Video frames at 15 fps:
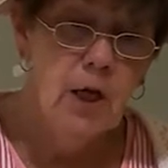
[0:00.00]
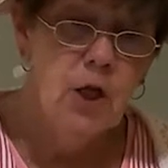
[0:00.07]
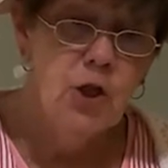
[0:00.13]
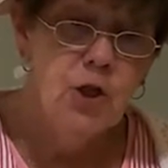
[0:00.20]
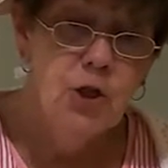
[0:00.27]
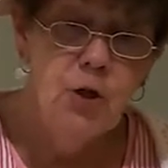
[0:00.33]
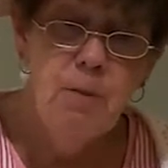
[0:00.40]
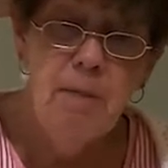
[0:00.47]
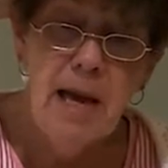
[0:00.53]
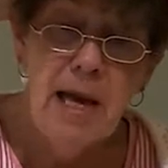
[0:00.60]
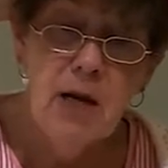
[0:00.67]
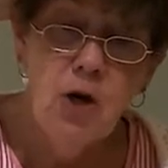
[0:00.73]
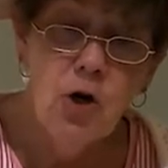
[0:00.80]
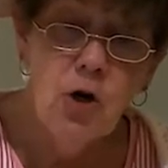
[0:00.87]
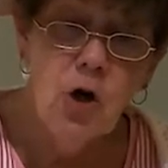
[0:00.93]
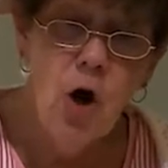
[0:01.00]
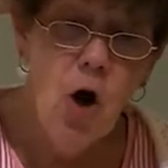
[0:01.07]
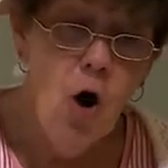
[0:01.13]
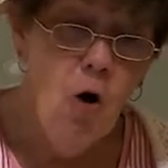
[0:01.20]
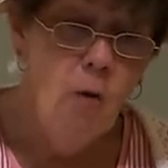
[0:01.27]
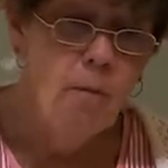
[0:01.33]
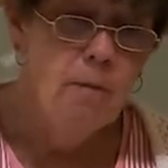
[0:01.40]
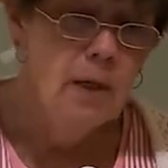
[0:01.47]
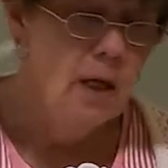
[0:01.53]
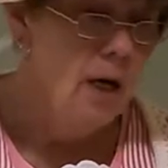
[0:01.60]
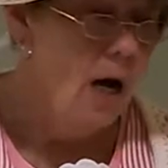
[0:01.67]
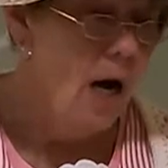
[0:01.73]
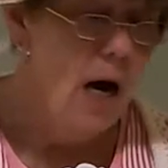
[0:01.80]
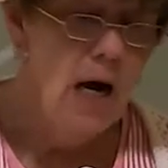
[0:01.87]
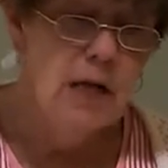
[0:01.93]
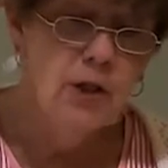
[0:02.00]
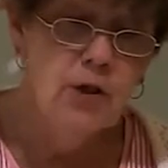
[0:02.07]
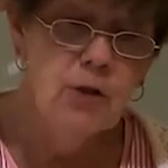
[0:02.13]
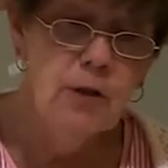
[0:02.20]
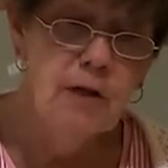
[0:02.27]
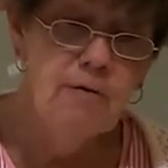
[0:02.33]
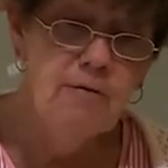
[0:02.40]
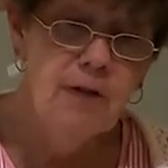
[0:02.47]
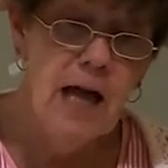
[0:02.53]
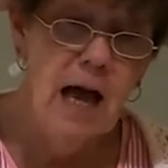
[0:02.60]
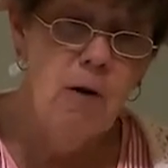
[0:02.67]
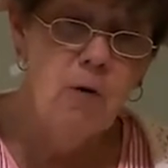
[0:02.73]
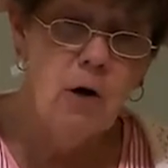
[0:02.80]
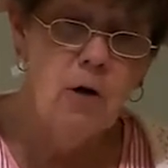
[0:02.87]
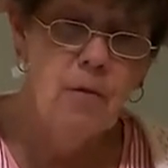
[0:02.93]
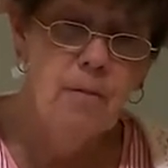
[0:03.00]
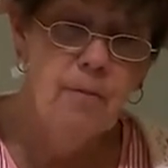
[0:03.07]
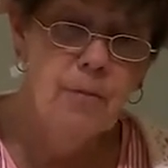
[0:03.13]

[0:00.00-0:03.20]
She made her home under a flower.